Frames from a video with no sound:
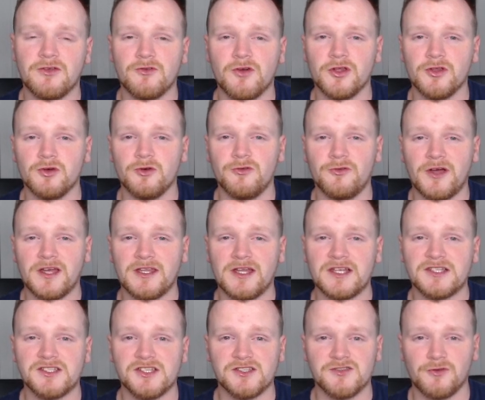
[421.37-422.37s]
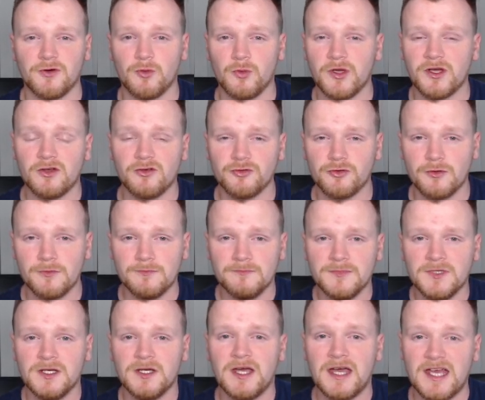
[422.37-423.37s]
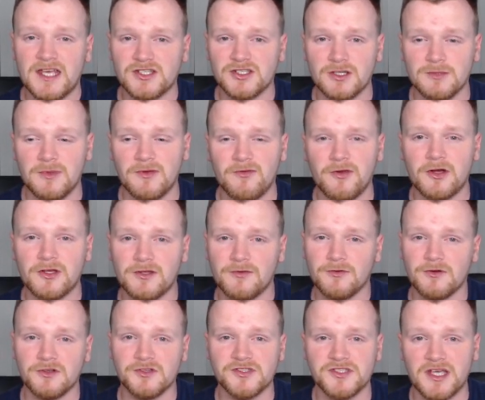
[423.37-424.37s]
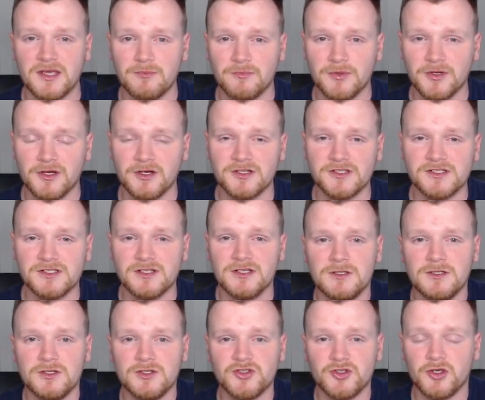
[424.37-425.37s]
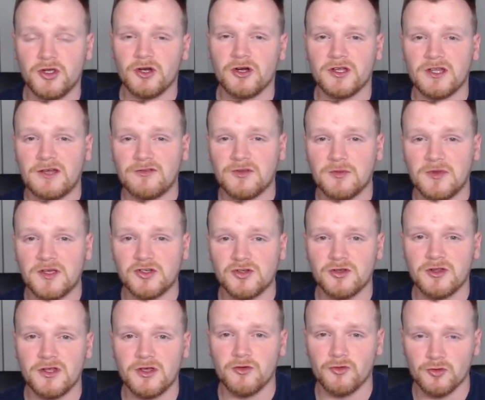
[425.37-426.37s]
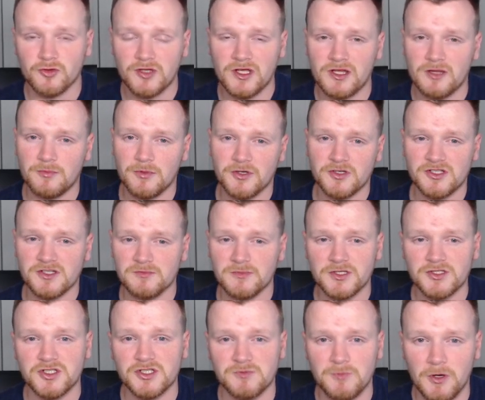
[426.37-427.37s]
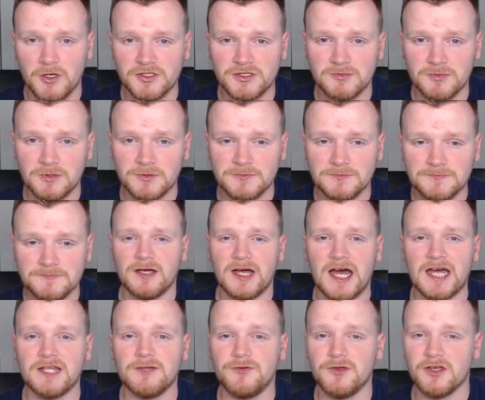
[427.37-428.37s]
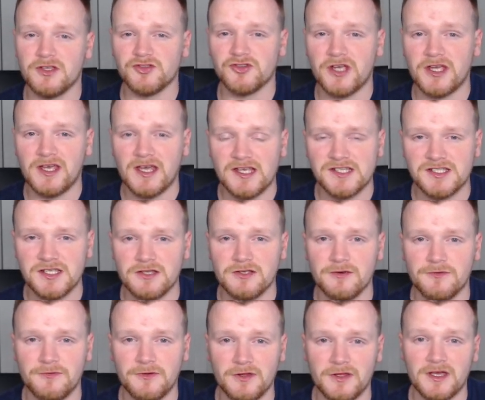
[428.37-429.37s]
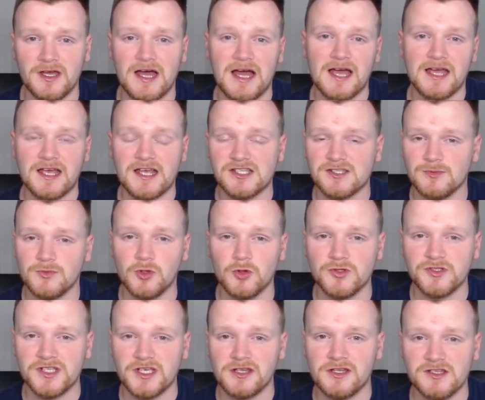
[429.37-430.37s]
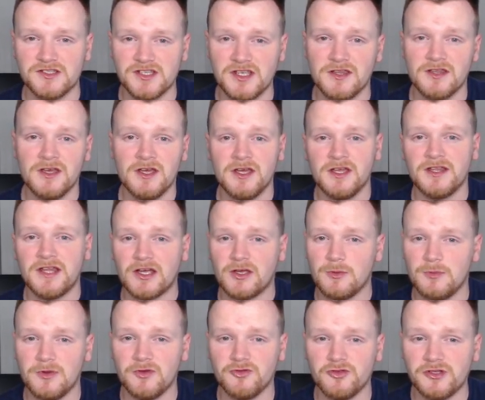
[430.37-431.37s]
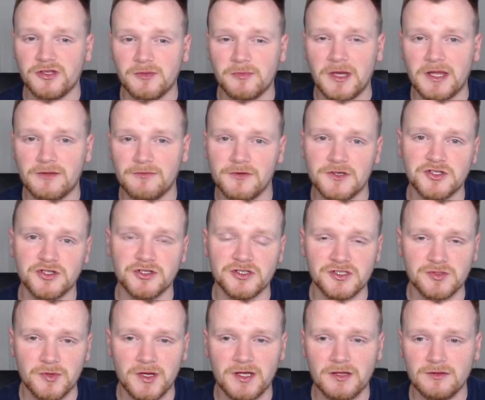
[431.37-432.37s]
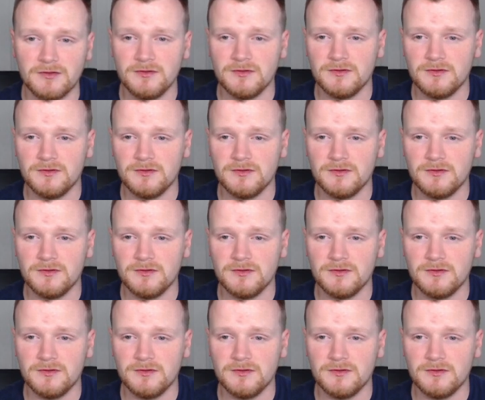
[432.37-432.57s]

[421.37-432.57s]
got no finances for wiggle room, it is going to be very difficult to sign players. So you are going to have to make sure that you rotate the players as much as possible. And if you can try and get a senior affiliate and get some loan signings in, that could be really beneficial as well.